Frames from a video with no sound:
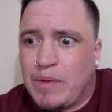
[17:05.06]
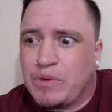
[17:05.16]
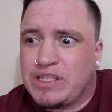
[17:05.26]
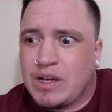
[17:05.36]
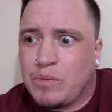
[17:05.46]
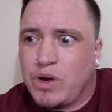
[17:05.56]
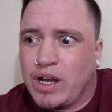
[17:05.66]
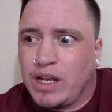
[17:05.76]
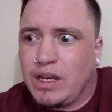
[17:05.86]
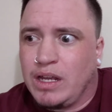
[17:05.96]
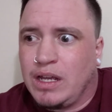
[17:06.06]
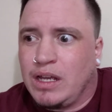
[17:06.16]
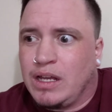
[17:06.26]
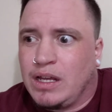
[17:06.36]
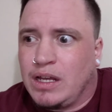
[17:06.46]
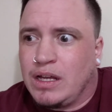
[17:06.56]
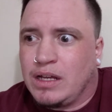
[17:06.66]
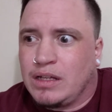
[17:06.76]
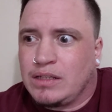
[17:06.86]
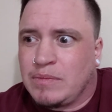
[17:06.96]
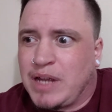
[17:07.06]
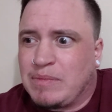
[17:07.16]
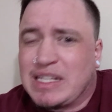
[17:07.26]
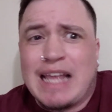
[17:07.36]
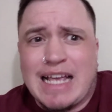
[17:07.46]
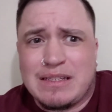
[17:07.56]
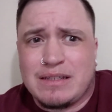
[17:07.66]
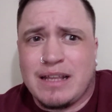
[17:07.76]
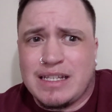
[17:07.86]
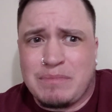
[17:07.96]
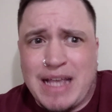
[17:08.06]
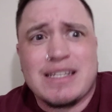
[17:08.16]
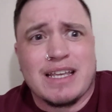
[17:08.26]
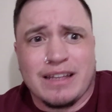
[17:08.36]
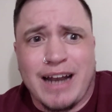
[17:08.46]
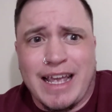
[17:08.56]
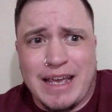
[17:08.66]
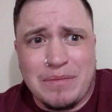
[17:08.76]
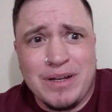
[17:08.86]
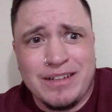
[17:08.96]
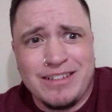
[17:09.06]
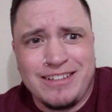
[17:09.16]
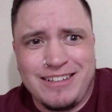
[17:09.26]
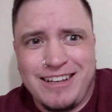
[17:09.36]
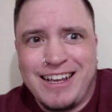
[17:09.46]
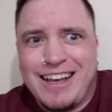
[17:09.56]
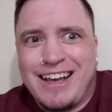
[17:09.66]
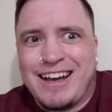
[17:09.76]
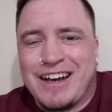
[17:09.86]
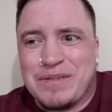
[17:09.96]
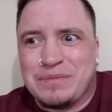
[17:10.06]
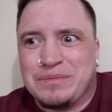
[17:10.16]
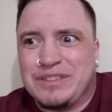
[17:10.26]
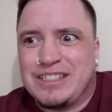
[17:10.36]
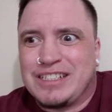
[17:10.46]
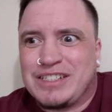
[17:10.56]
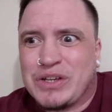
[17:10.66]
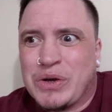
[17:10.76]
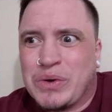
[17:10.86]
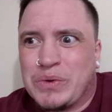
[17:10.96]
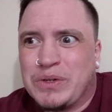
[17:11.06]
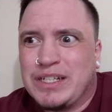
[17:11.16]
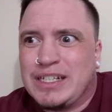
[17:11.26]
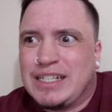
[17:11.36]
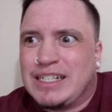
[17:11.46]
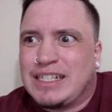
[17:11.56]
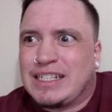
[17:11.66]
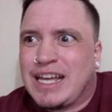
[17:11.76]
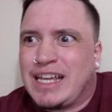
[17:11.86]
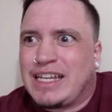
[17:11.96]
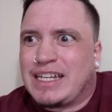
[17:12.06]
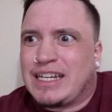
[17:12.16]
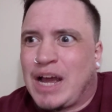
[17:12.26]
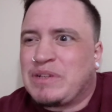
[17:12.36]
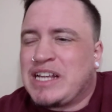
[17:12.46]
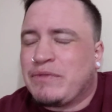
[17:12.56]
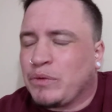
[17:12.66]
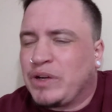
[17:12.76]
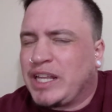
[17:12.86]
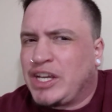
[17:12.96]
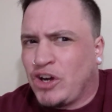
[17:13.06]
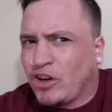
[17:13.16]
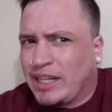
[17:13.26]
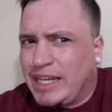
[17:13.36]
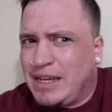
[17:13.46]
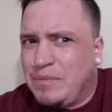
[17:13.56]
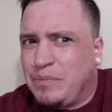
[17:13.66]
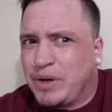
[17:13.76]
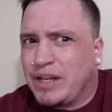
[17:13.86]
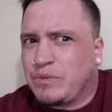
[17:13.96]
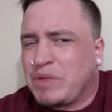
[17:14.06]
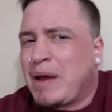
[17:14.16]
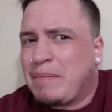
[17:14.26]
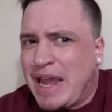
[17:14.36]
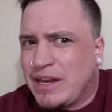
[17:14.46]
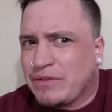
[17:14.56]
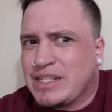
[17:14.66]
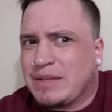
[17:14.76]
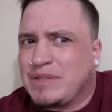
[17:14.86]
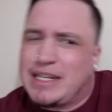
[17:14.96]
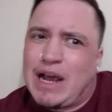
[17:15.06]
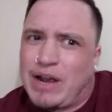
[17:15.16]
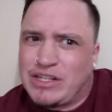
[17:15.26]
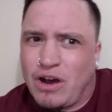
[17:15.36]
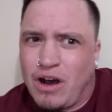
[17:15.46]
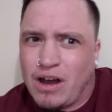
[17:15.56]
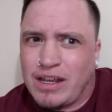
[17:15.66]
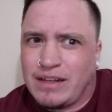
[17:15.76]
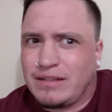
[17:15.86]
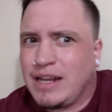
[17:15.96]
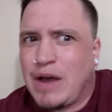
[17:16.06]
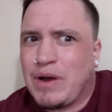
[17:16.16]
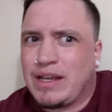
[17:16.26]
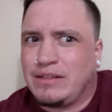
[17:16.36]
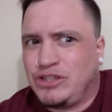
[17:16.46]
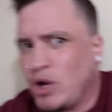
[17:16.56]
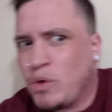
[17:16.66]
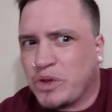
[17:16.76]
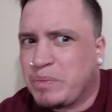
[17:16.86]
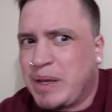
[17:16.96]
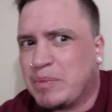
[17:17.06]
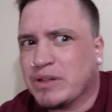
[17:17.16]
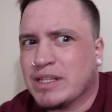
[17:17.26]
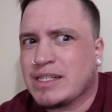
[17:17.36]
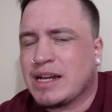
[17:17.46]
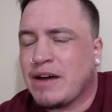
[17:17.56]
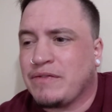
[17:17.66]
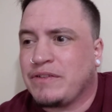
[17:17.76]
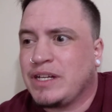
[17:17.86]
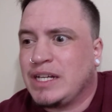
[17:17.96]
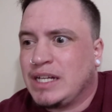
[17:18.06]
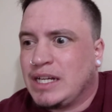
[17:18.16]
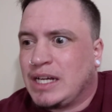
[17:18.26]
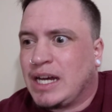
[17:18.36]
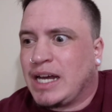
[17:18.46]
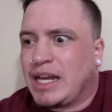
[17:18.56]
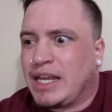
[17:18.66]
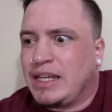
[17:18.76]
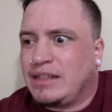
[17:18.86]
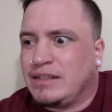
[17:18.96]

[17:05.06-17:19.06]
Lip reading: with someone, sometimes the less masculine I am. um, so like I was never really girly, but with my mannerisms and how I talk and how I joke with people and stuff, I